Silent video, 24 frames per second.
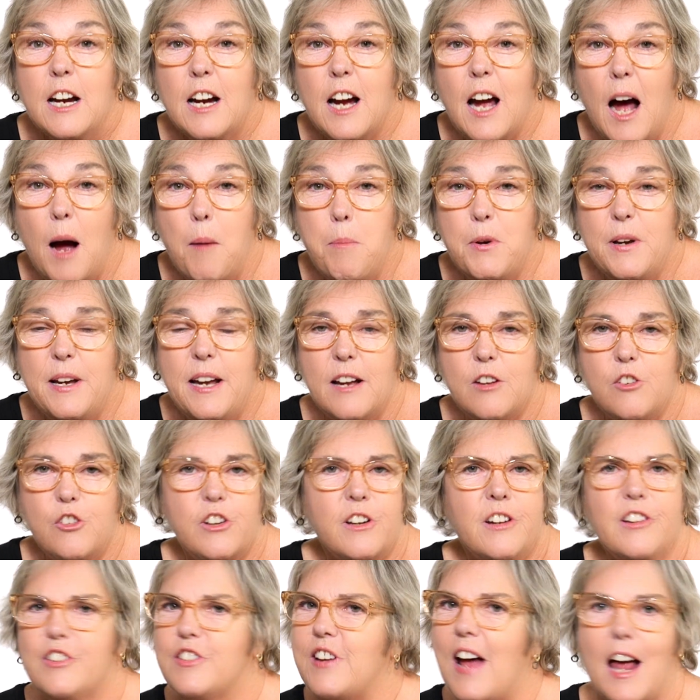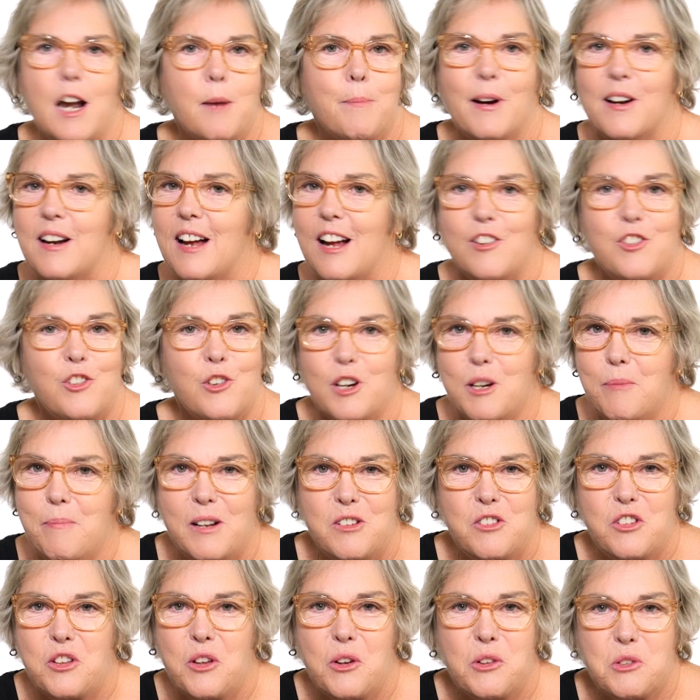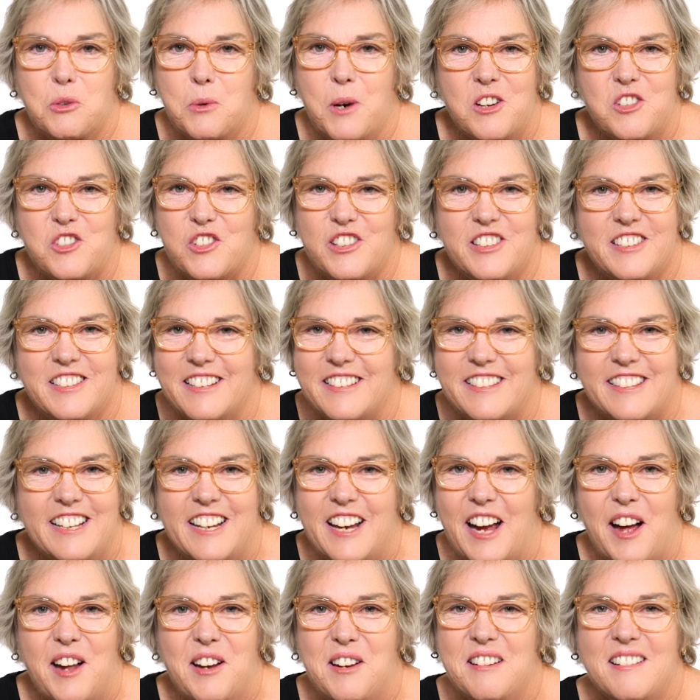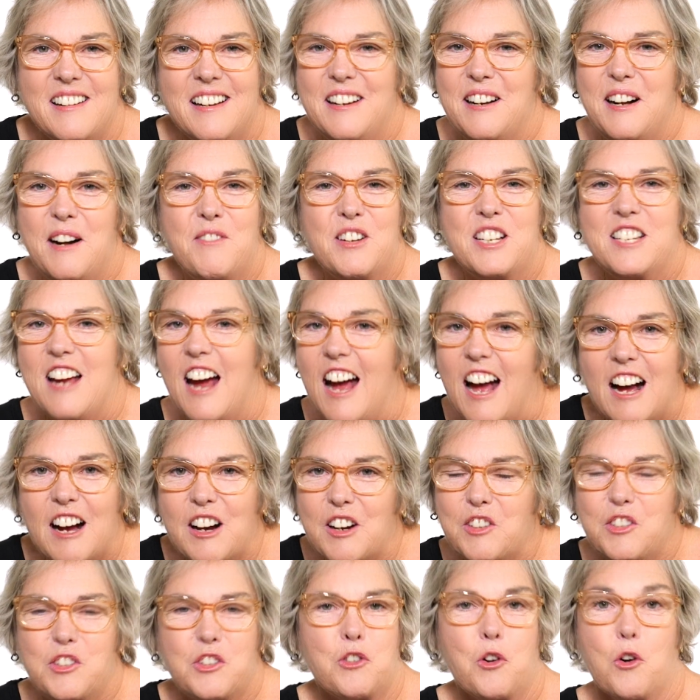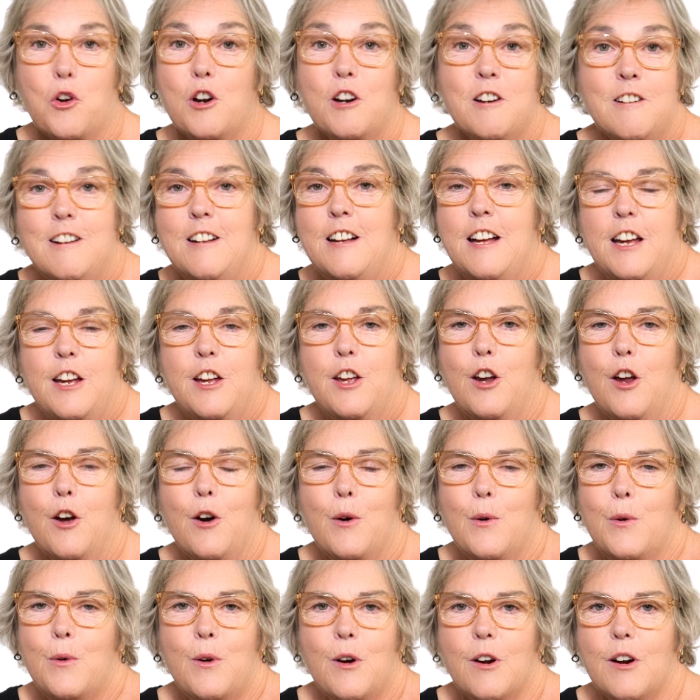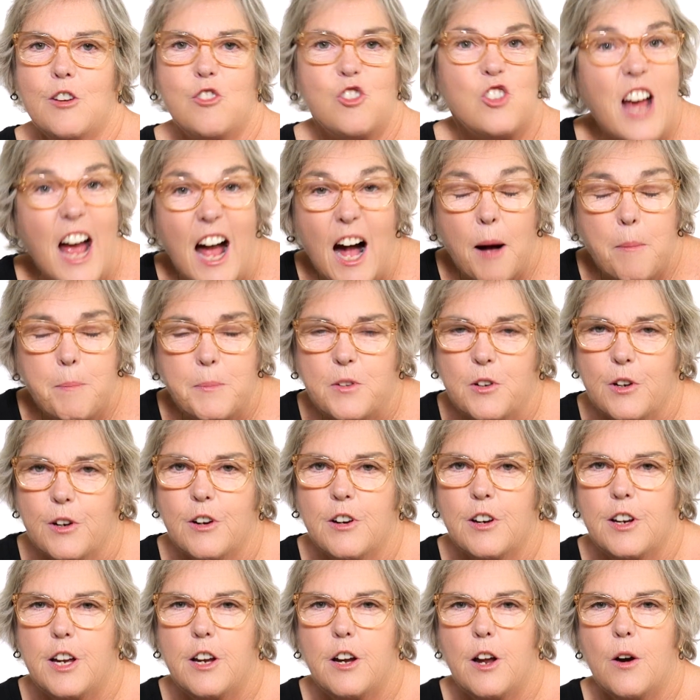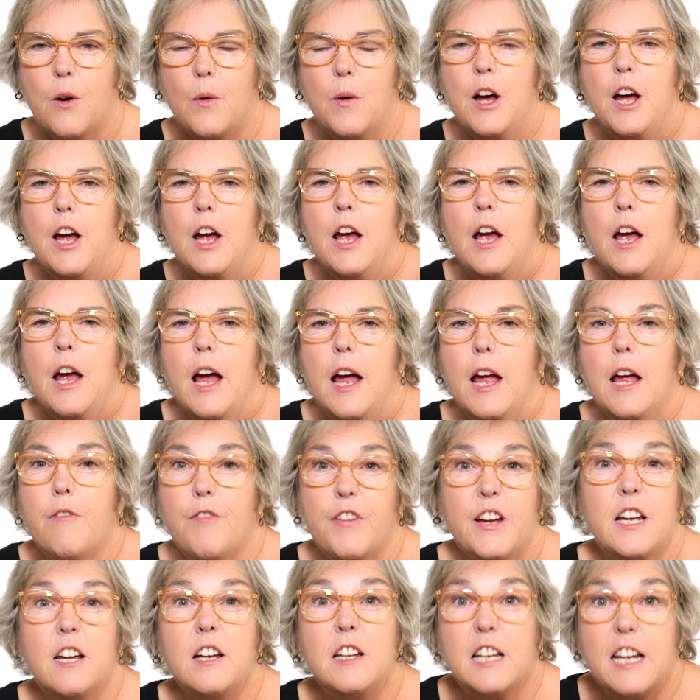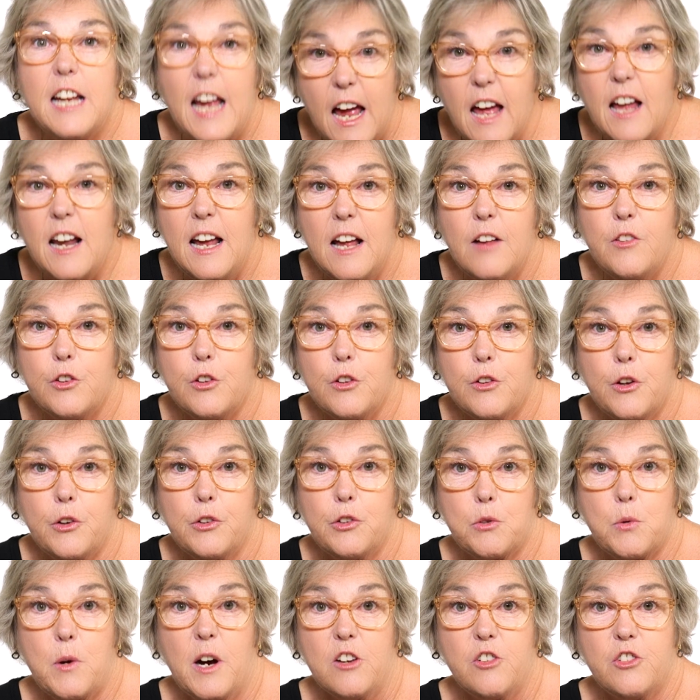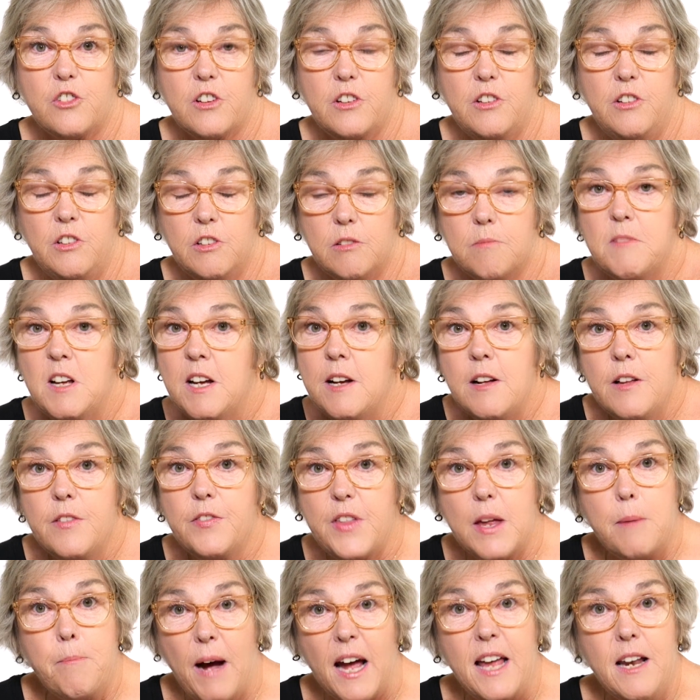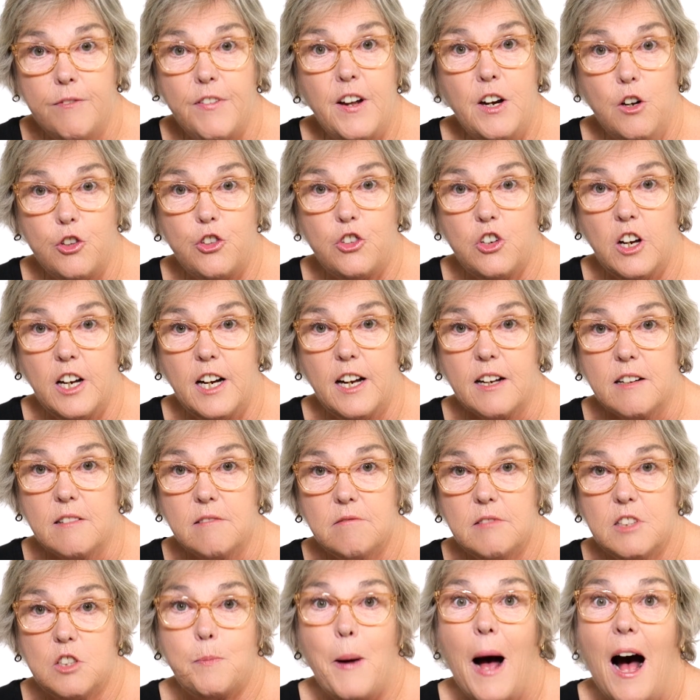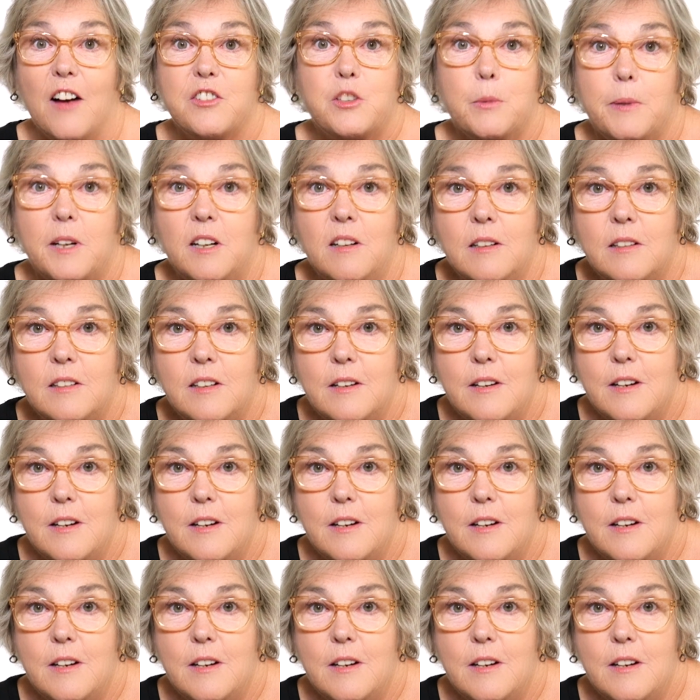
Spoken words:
Comprehension is not about answering a bunch of those questions at the end of a text or a chapter. You know, if a kid can answer those questions, they might have understood it. It's possible.